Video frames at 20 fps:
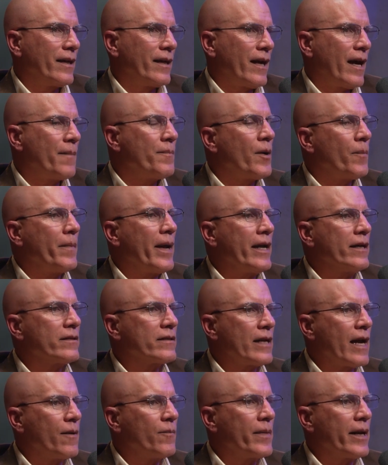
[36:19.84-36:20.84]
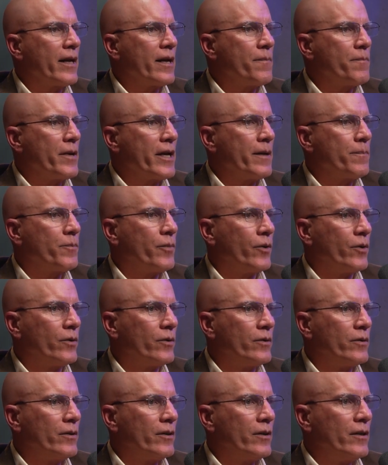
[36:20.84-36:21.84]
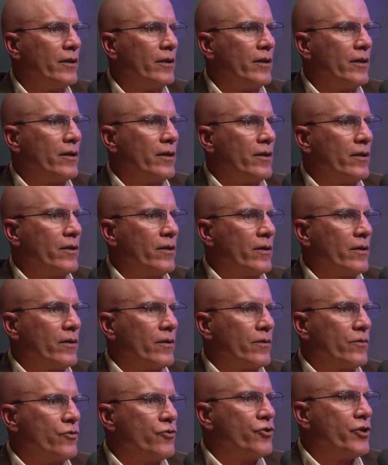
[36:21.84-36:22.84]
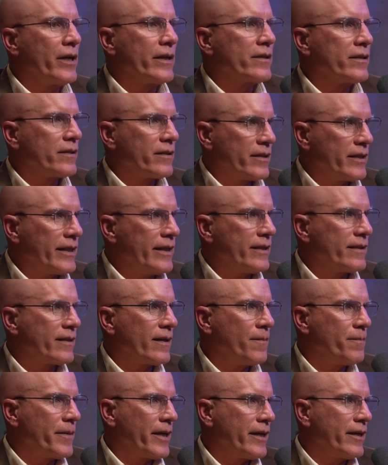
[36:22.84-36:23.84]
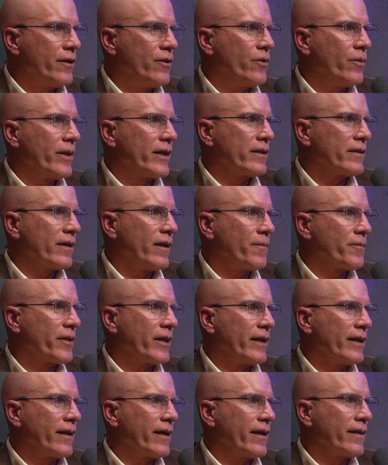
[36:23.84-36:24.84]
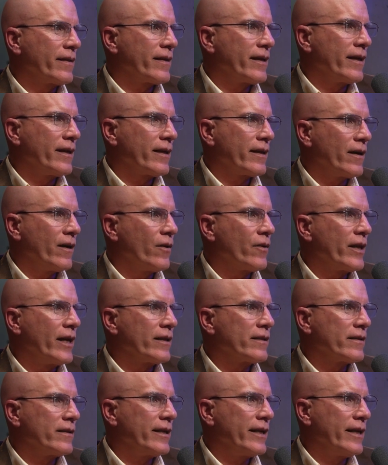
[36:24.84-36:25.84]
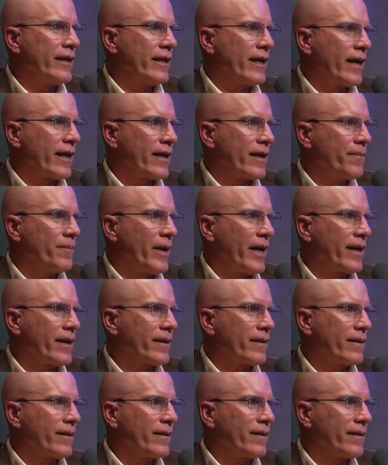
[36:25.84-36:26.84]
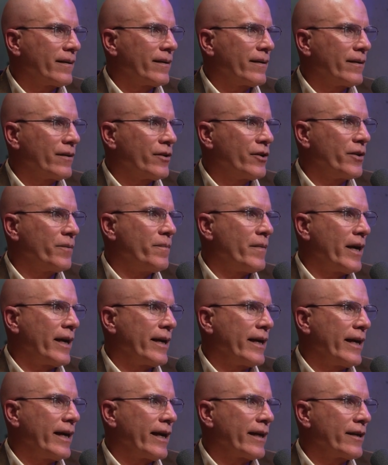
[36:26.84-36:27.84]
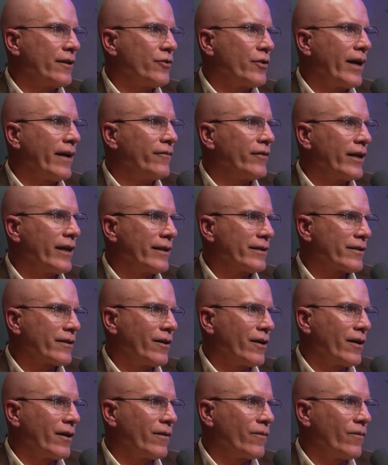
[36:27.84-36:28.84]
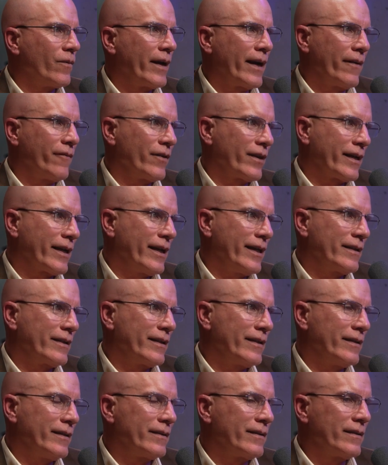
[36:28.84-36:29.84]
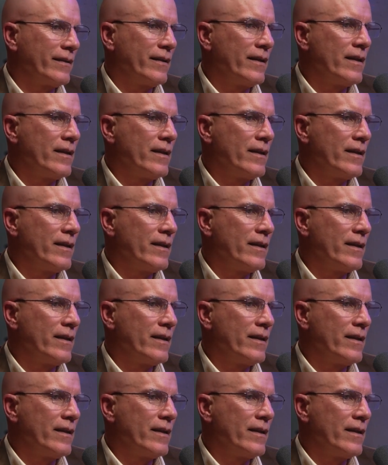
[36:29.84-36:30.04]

I'm amazed how many people just see somebody doing something and think, oh, that's neat and I can make good money, I can drive a nice car, whatever the case is.